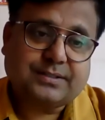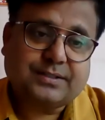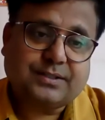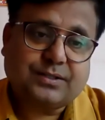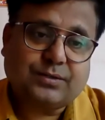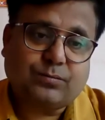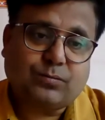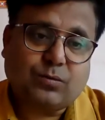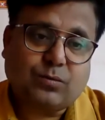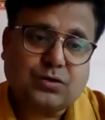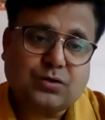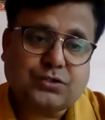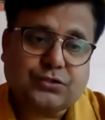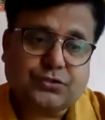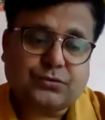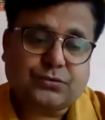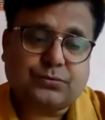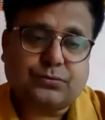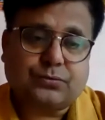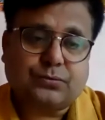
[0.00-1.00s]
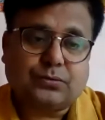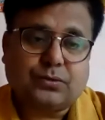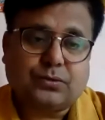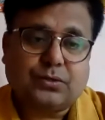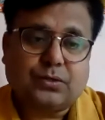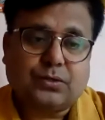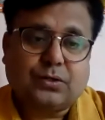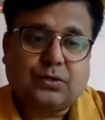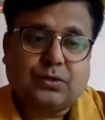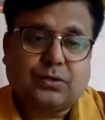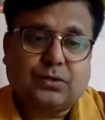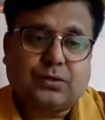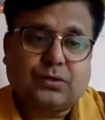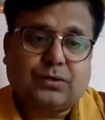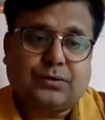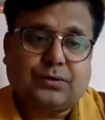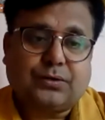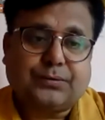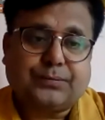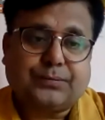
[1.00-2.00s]
he wants to
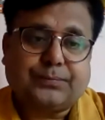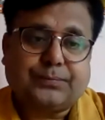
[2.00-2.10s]
uh,